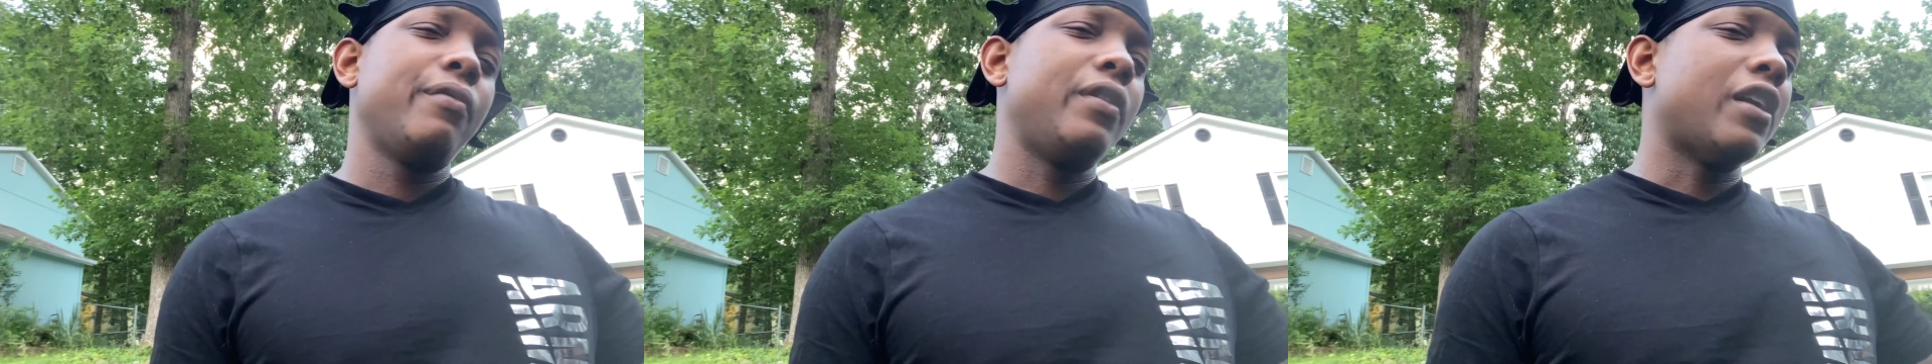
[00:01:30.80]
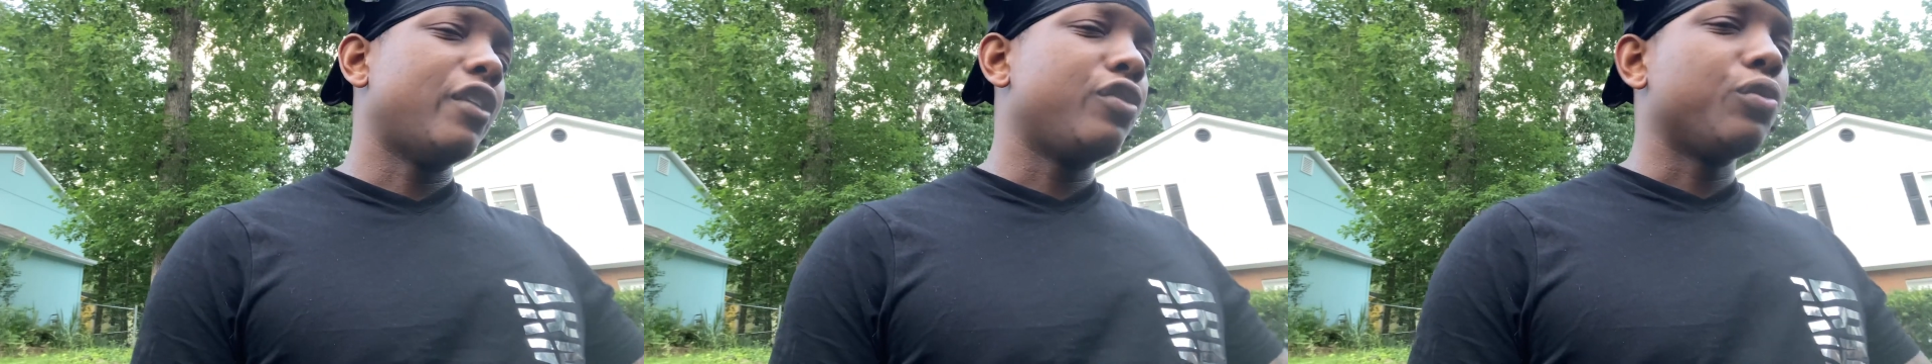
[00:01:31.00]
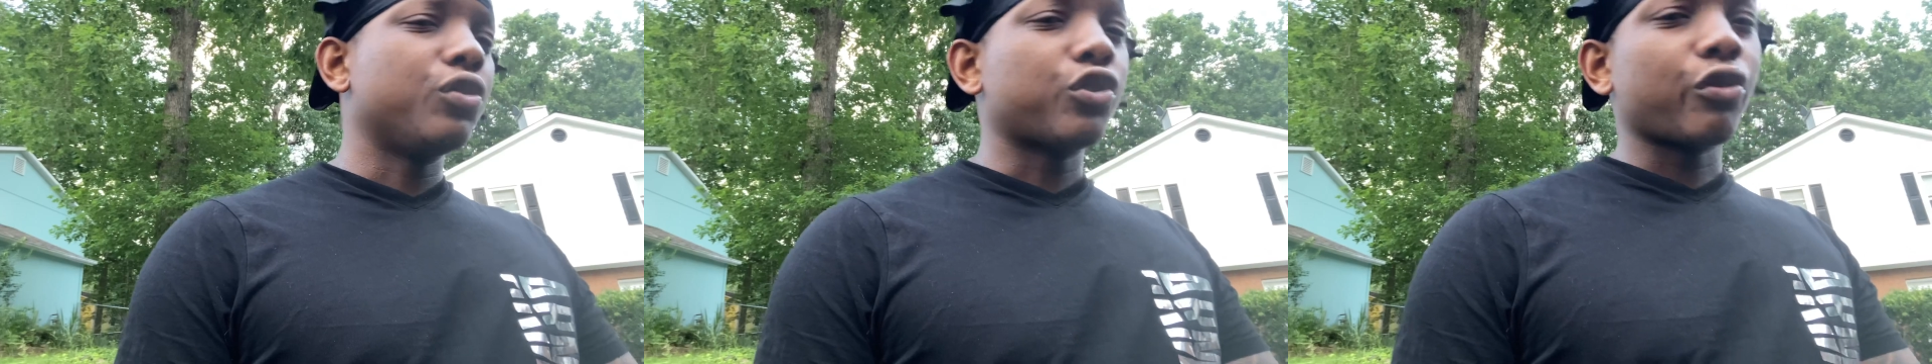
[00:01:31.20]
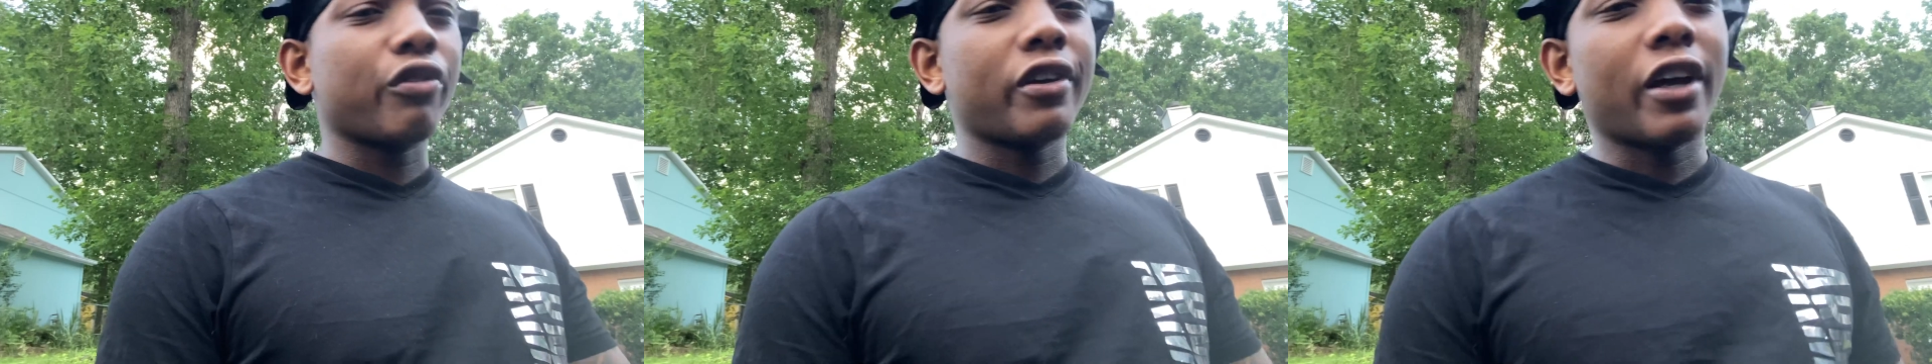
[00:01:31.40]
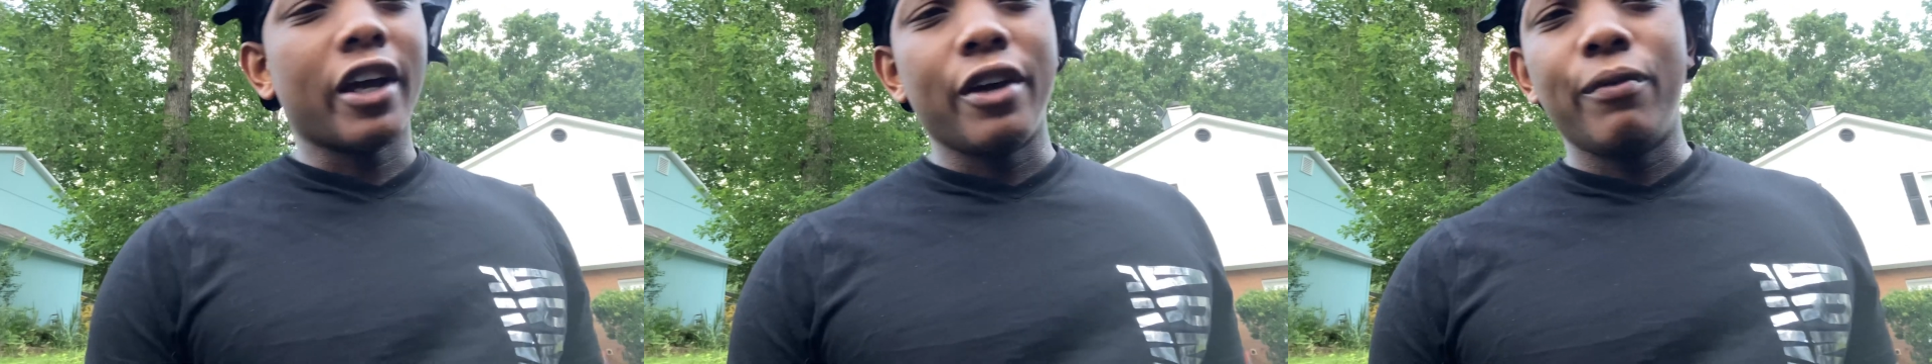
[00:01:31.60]
we're not doing
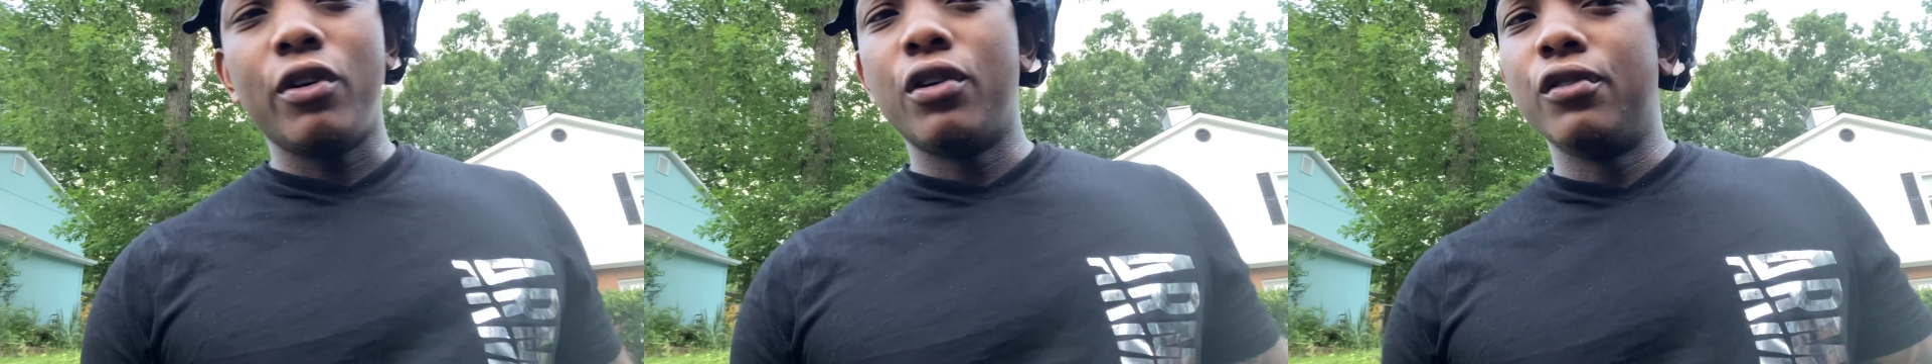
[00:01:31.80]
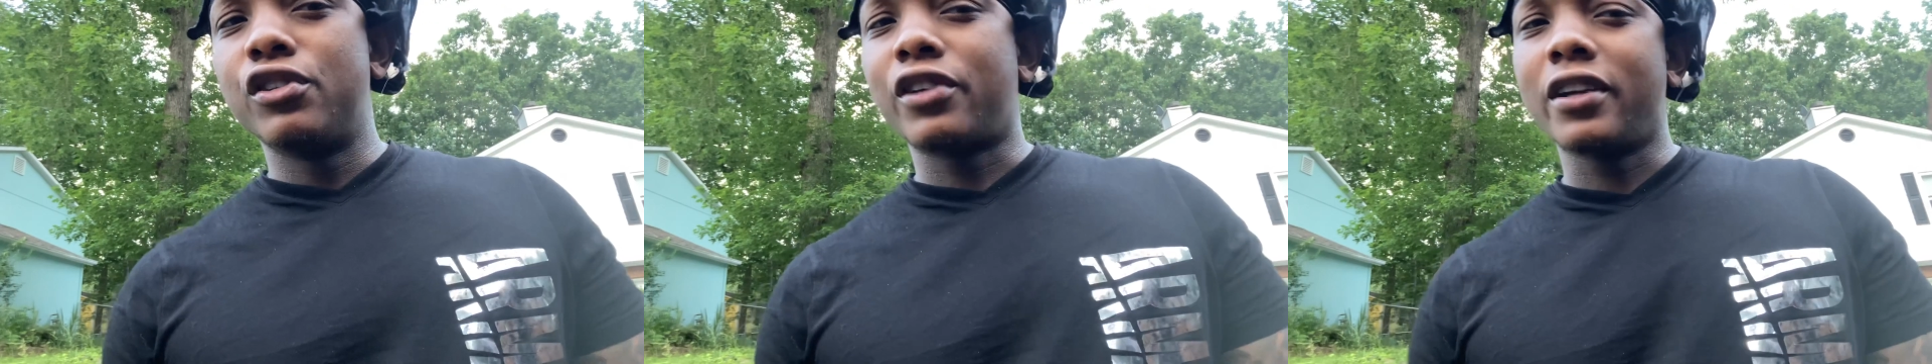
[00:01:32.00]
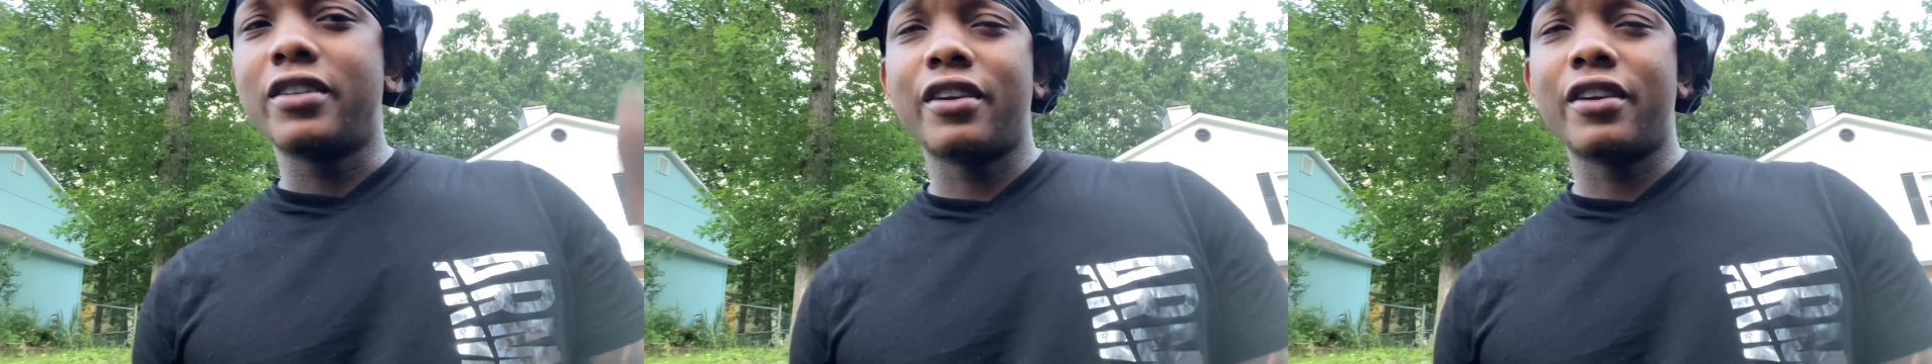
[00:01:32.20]
3k we going straight